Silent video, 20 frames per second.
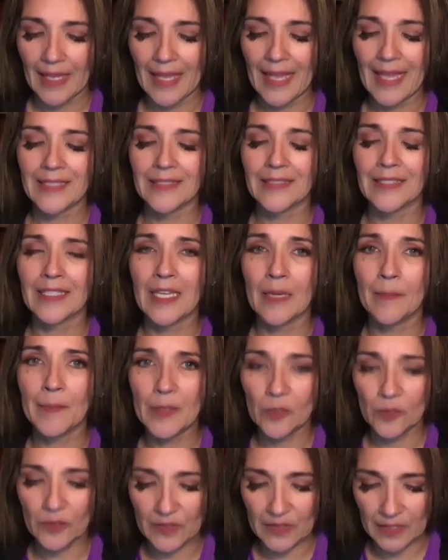as the
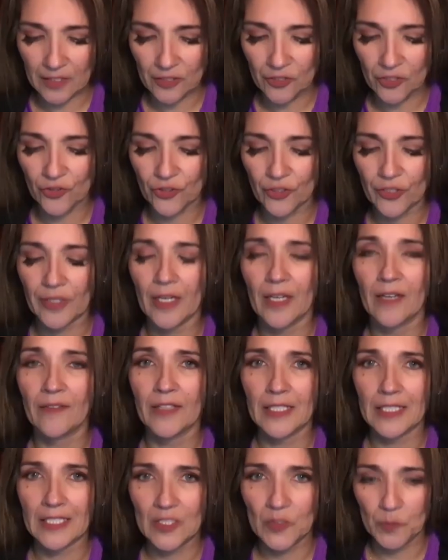chemical signature of
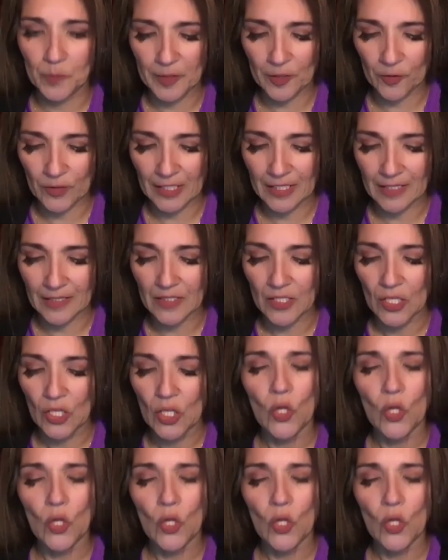an experience,